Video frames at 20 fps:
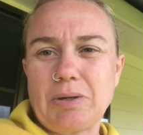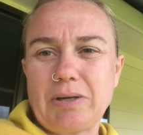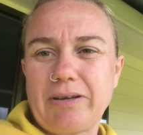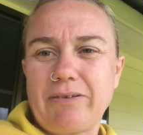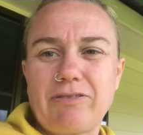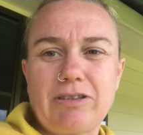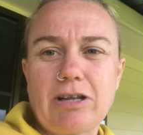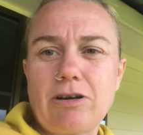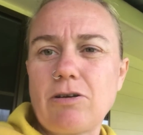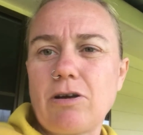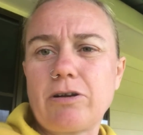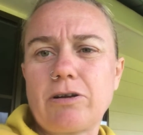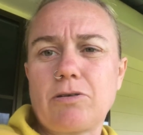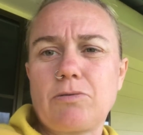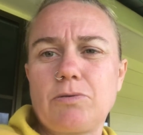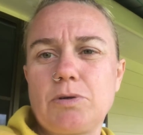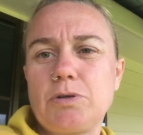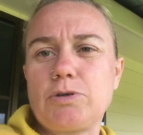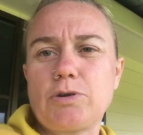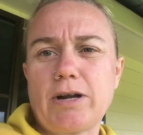If they're not a
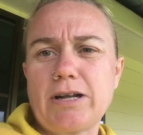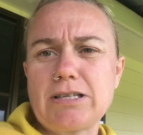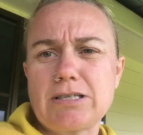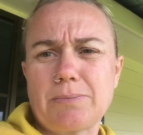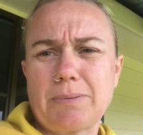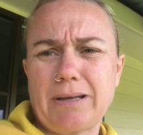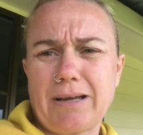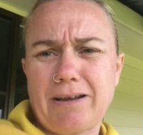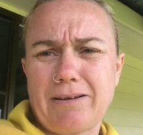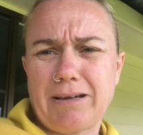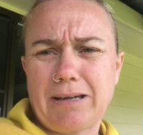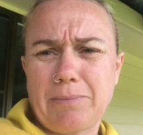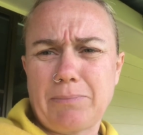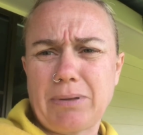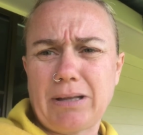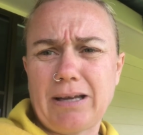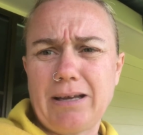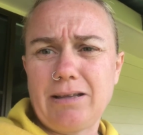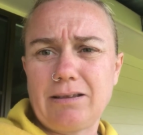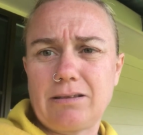good transplanting
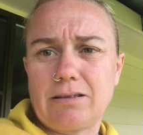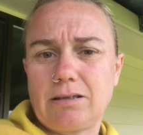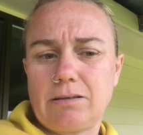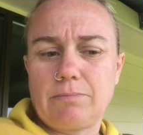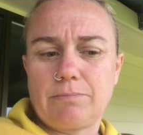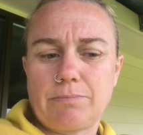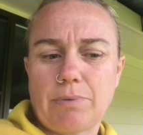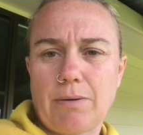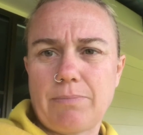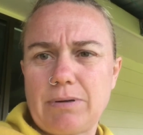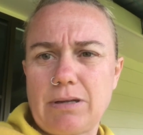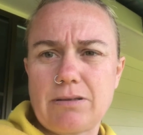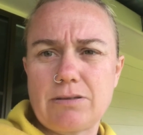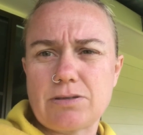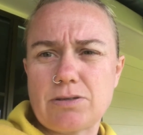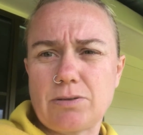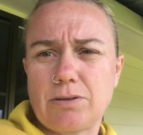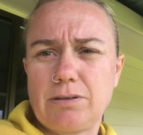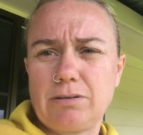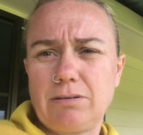plant, then pop it in the
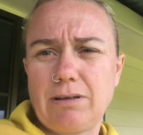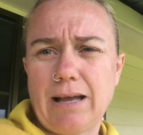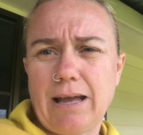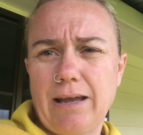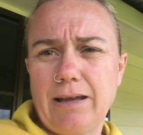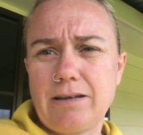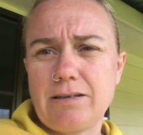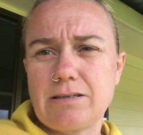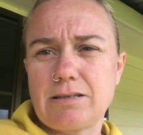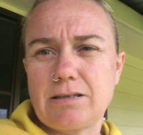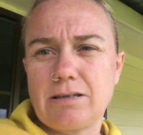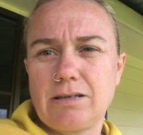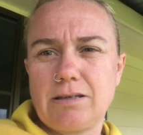soil and